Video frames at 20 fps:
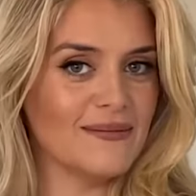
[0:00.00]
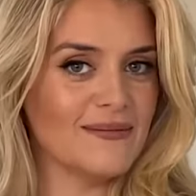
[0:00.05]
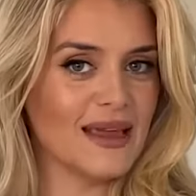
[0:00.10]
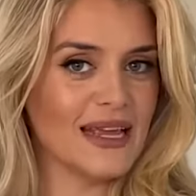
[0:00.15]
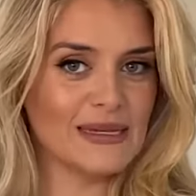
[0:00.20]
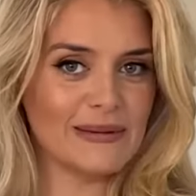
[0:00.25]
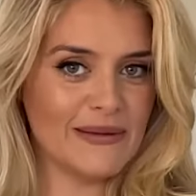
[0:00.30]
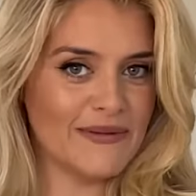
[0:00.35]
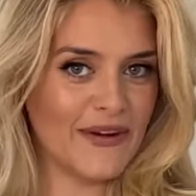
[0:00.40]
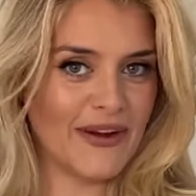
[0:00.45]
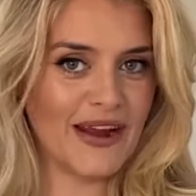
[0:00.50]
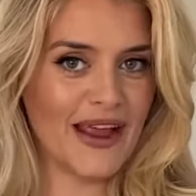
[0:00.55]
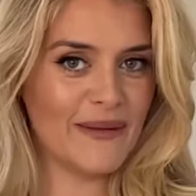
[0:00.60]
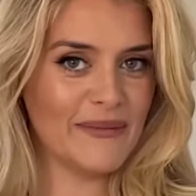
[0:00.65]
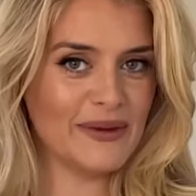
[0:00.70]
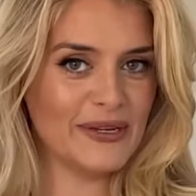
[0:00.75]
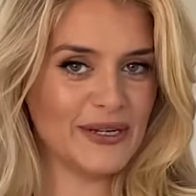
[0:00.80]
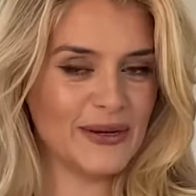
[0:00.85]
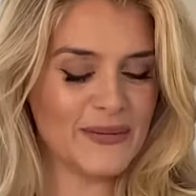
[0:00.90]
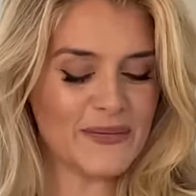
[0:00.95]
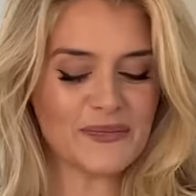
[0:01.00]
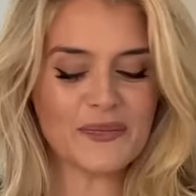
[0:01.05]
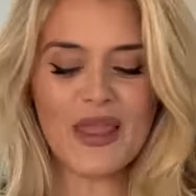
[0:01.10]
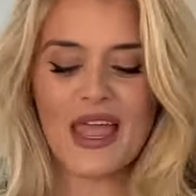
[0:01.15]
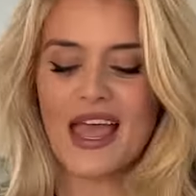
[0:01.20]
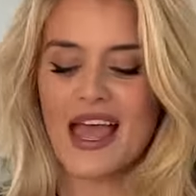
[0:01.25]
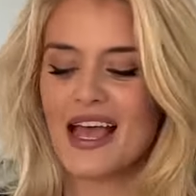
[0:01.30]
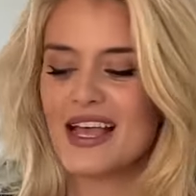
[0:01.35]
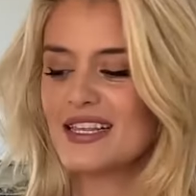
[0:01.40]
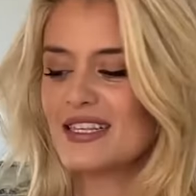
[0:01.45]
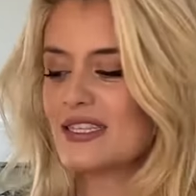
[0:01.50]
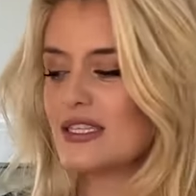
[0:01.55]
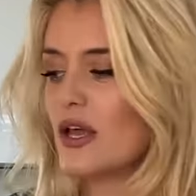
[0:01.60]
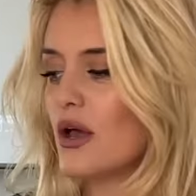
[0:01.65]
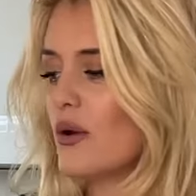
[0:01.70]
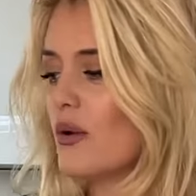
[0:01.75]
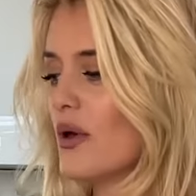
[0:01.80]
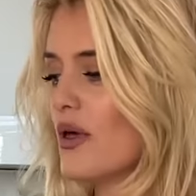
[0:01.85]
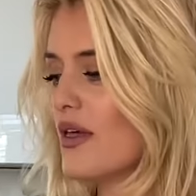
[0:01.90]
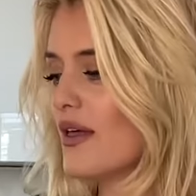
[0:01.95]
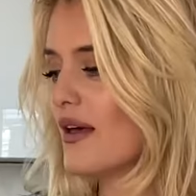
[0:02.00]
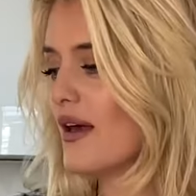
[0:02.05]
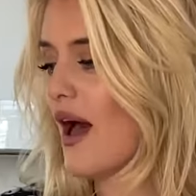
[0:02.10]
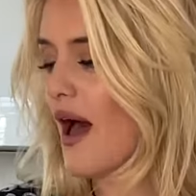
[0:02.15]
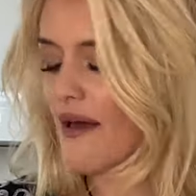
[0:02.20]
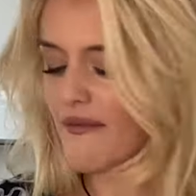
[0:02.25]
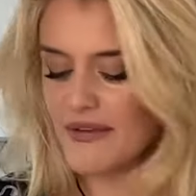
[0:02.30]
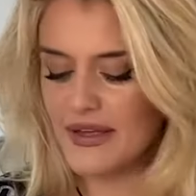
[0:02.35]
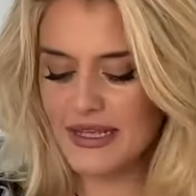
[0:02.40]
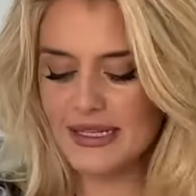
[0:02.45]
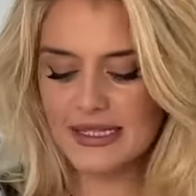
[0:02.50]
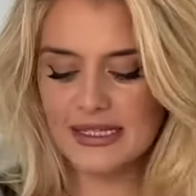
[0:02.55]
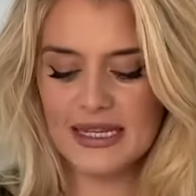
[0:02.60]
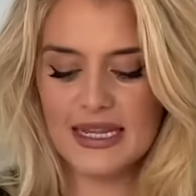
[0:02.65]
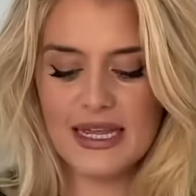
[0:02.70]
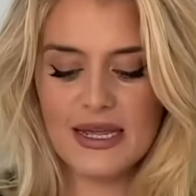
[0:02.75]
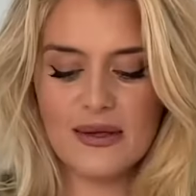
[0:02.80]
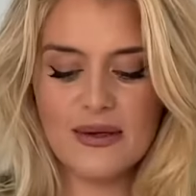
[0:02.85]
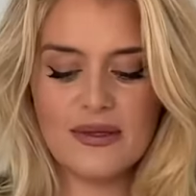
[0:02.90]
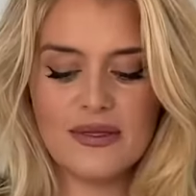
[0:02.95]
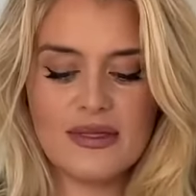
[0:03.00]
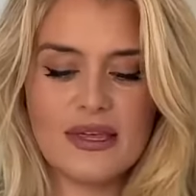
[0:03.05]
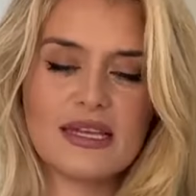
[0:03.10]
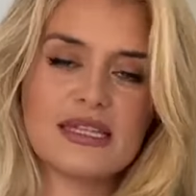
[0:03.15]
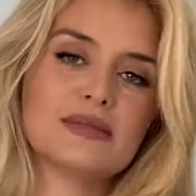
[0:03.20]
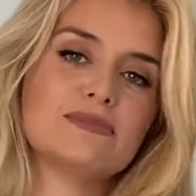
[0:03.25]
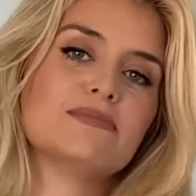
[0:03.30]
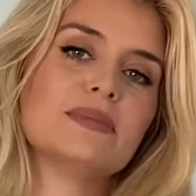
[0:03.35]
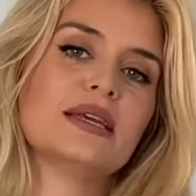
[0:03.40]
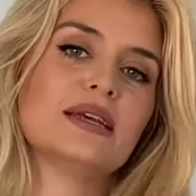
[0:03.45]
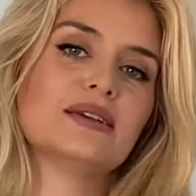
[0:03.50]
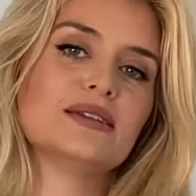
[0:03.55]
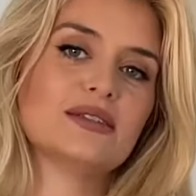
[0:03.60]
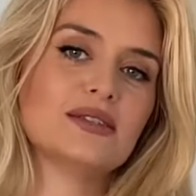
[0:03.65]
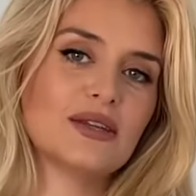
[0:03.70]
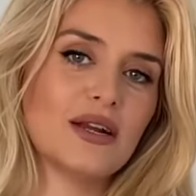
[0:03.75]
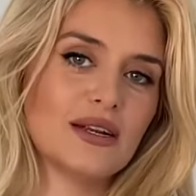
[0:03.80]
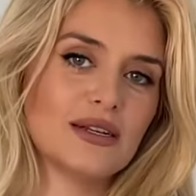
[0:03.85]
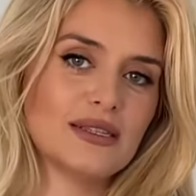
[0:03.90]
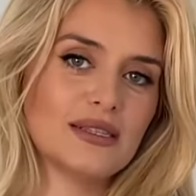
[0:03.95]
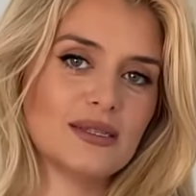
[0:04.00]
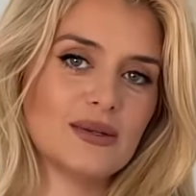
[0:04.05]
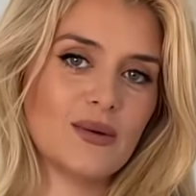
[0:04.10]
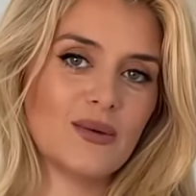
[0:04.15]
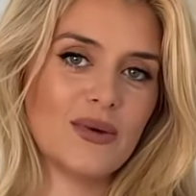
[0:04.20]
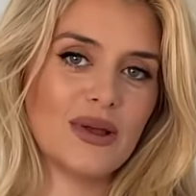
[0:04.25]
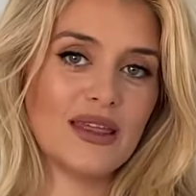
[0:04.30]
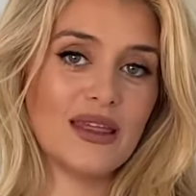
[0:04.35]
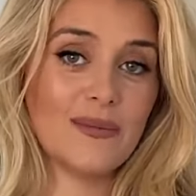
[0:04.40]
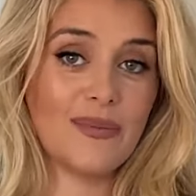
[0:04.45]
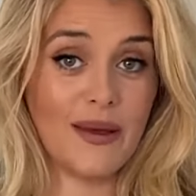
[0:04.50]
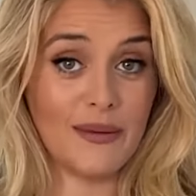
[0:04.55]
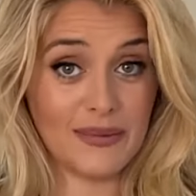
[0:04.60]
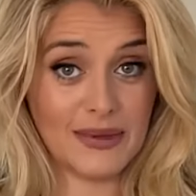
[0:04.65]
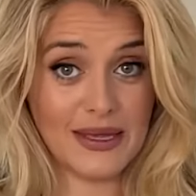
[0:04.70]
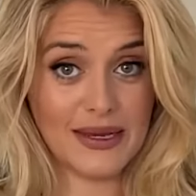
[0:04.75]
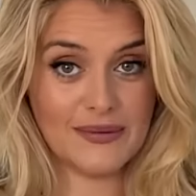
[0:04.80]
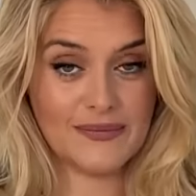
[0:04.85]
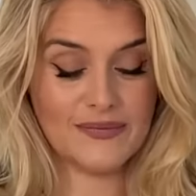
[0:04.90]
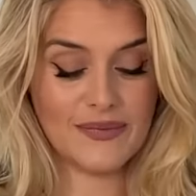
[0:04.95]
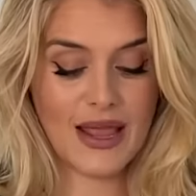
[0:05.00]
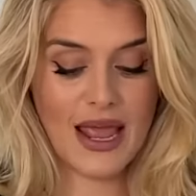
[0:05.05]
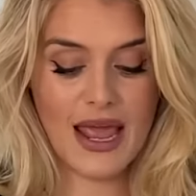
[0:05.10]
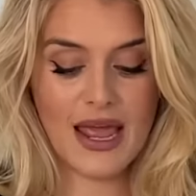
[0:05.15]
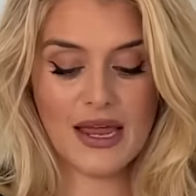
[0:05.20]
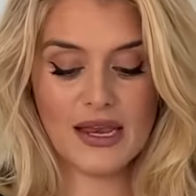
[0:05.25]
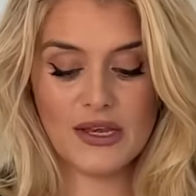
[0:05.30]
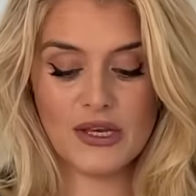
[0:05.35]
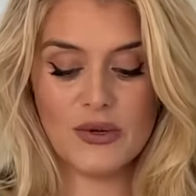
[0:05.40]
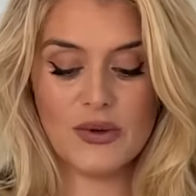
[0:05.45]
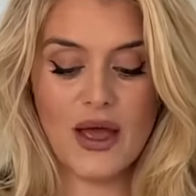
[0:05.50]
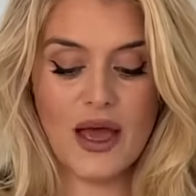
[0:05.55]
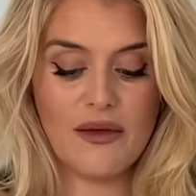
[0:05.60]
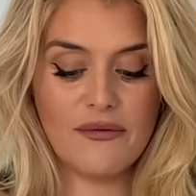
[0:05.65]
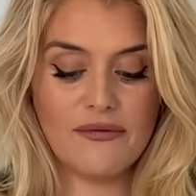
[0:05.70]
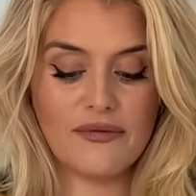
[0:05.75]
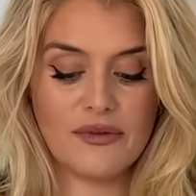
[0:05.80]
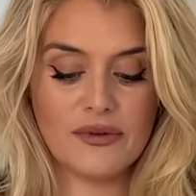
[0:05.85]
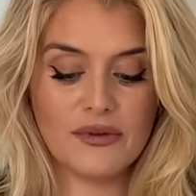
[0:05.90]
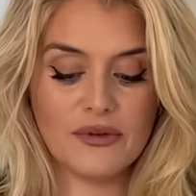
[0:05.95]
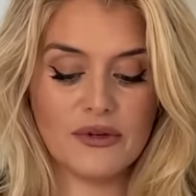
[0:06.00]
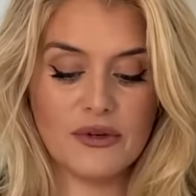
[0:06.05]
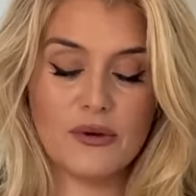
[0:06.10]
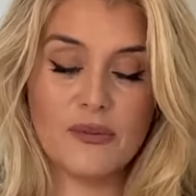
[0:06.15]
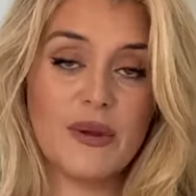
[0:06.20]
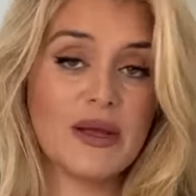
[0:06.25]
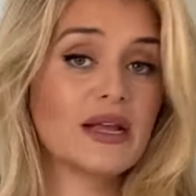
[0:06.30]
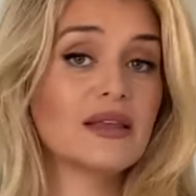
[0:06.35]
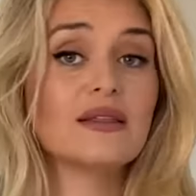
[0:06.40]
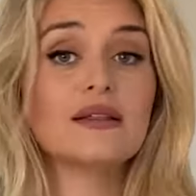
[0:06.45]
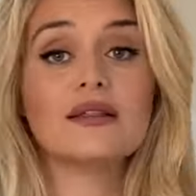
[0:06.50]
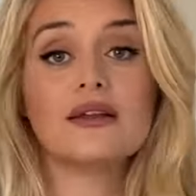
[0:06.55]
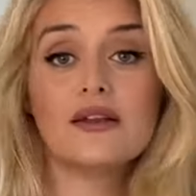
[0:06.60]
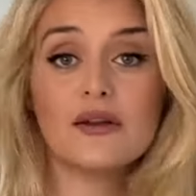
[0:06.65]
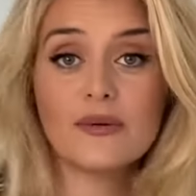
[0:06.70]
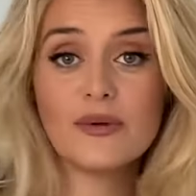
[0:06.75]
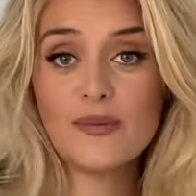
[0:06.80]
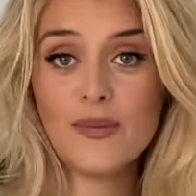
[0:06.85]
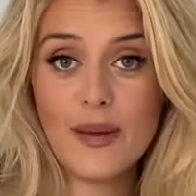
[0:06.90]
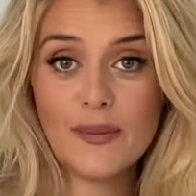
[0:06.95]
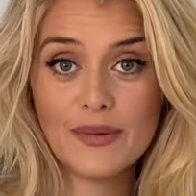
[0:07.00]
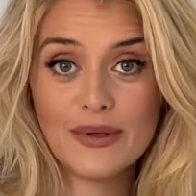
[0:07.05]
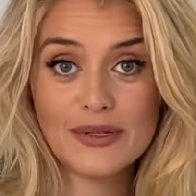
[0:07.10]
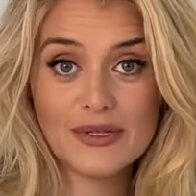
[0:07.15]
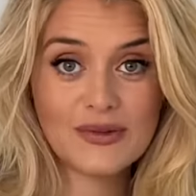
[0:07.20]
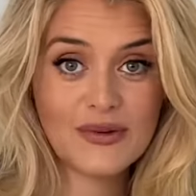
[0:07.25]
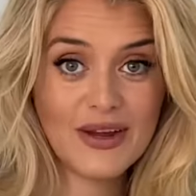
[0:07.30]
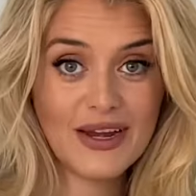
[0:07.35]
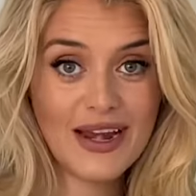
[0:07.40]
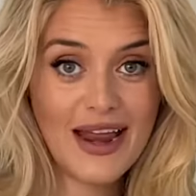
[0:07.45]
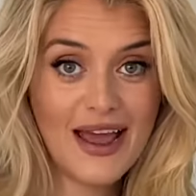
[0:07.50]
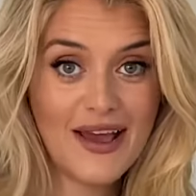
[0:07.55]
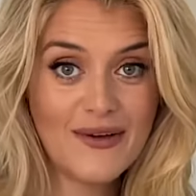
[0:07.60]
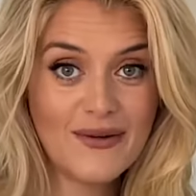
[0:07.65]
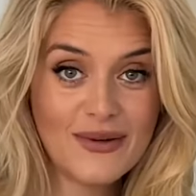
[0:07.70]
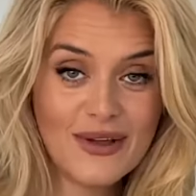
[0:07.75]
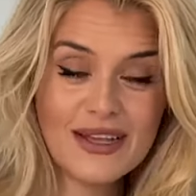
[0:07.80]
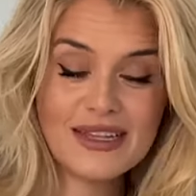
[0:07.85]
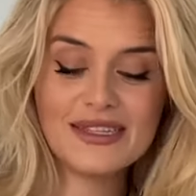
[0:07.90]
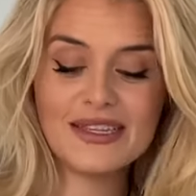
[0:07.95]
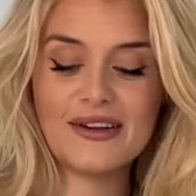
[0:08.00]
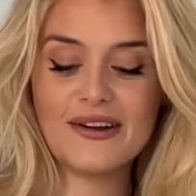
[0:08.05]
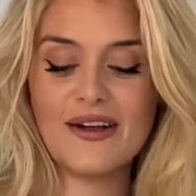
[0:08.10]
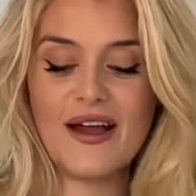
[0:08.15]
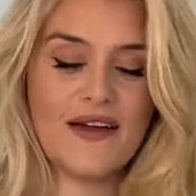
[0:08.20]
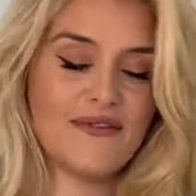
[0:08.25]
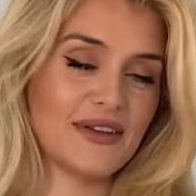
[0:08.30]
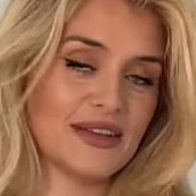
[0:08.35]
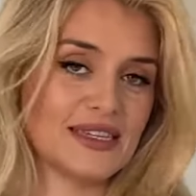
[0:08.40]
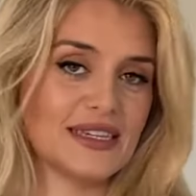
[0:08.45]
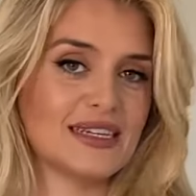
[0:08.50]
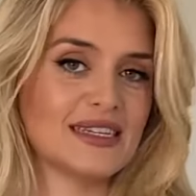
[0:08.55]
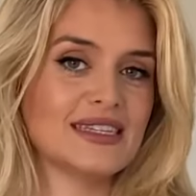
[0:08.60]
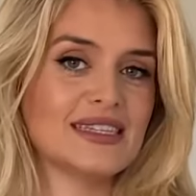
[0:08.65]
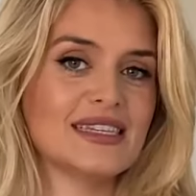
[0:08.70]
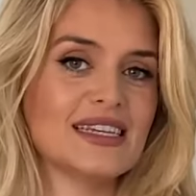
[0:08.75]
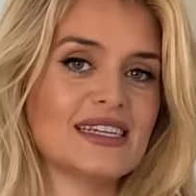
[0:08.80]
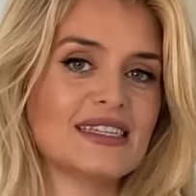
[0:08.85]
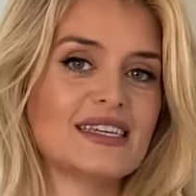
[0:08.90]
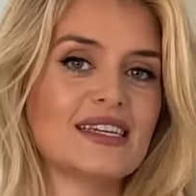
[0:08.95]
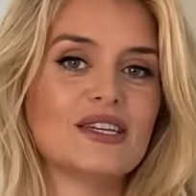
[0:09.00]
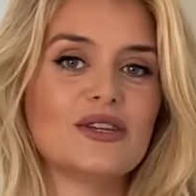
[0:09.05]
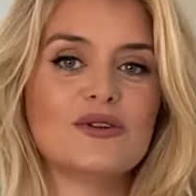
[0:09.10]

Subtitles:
makes me very happy too. So obviously this meal starts with a pumpkin, and you have your pick of the litter with pumpkins right now because they're obviously in season.